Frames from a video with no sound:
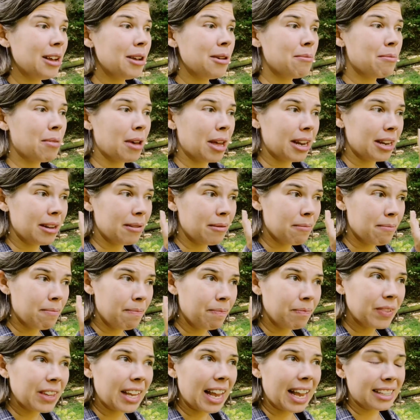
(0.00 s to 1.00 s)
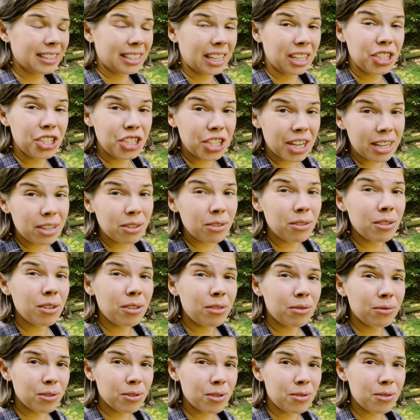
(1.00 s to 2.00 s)
but as a
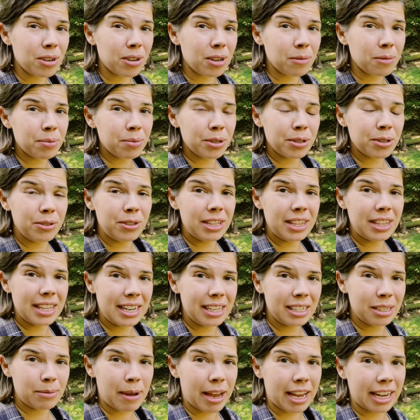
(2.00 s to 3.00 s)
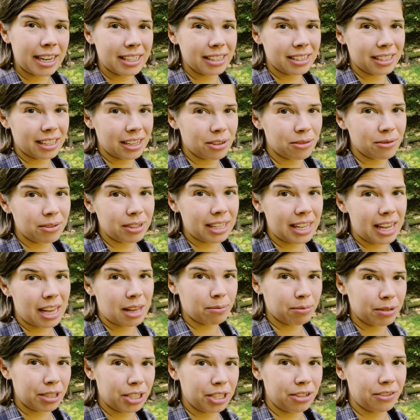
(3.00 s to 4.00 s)
general rule, pruning things back is gonna really
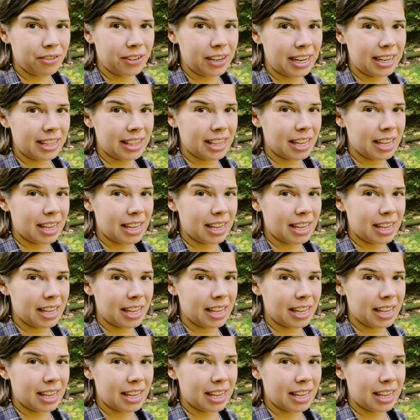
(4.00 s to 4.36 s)
help rejuvenate